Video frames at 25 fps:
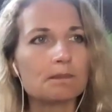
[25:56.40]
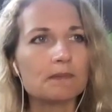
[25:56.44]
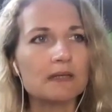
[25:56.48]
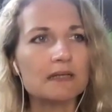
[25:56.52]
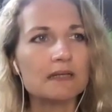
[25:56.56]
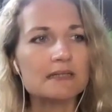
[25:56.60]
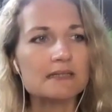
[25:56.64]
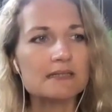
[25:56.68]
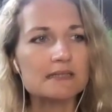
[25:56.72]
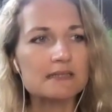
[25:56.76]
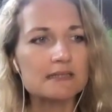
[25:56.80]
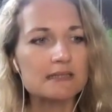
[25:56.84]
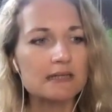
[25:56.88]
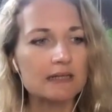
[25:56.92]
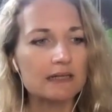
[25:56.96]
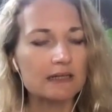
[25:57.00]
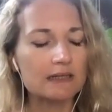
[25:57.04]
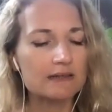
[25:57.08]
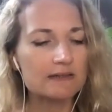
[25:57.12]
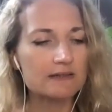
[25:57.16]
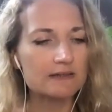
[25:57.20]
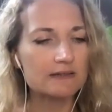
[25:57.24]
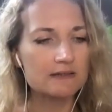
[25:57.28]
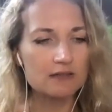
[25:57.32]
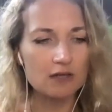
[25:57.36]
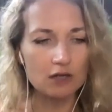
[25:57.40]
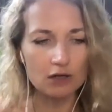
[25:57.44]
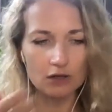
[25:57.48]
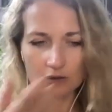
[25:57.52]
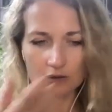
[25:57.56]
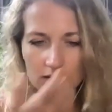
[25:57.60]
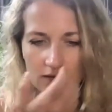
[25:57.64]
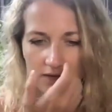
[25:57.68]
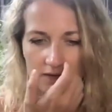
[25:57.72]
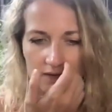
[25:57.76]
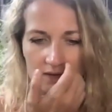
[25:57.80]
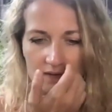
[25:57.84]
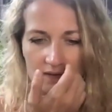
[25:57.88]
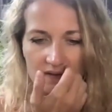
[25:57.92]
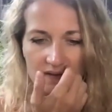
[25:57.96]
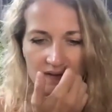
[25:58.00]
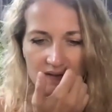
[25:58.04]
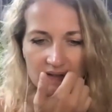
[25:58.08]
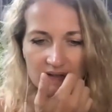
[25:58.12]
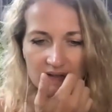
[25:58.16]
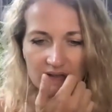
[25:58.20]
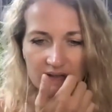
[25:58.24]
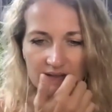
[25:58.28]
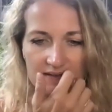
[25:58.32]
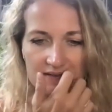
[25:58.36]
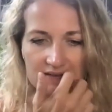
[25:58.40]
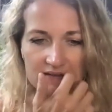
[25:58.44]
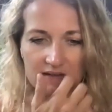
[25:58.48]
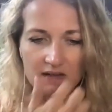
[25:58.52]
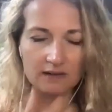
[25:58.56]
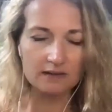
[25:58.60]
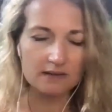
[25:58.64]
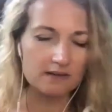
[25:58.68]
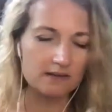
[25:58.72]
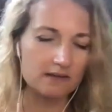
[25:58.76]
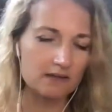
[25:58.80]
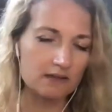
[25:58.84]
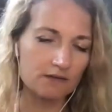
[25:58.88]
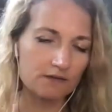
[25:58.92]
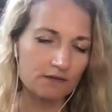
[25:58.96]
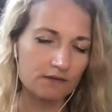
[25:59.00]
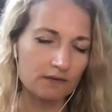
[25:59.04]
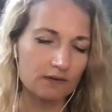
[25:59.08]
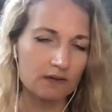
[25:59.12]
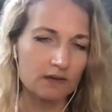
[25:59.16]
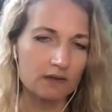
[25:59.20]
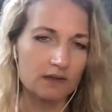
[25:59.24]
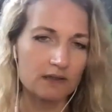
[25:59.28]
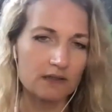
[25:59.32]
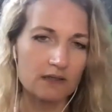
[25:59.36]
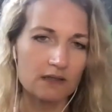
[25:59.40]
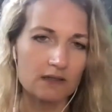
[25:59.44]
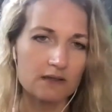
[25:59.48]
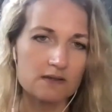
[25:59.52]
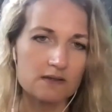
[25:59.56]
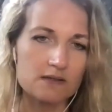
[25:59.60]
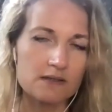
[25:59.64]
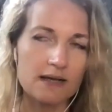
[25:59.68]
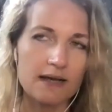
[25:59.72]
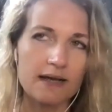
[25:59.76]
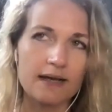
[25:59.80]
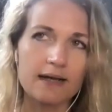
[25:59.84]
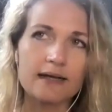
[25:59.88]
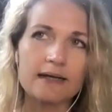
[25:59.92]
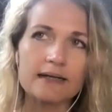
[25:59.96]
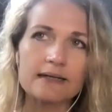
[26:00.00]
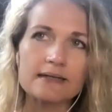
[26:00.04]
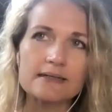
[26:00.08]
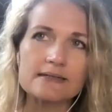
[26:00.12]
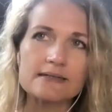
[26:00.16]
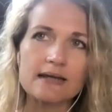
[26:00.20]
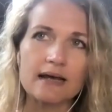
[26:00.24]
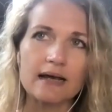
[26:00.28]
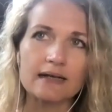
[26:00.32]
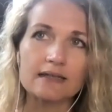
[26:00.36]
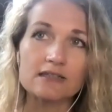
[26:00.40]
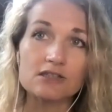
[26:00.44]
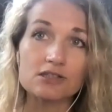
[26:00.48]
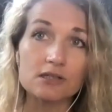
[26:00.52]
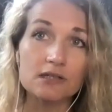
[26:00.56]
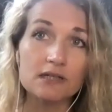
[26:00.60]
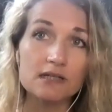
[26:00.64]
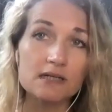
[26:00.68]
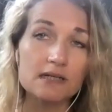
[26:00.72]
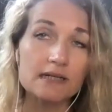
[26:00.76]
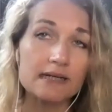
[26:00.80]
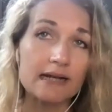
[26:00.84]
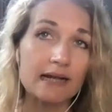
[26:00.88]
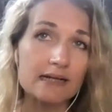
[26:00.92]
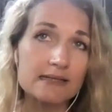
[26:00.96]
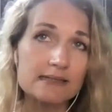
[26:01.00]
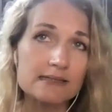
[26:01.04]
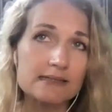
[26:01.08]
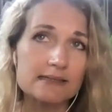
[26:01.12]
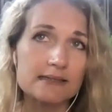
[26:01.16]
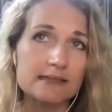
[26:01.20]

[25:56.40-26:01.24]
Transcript: it's not easy for the kids. And actually, last